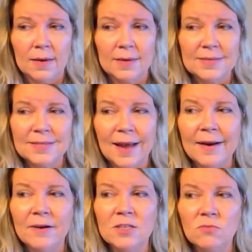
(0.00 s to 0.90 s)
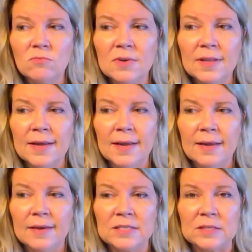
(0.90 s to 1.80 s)
a desire to
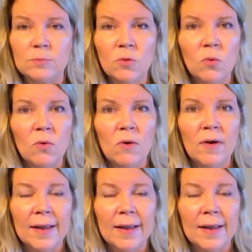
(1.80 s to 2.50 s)
really explore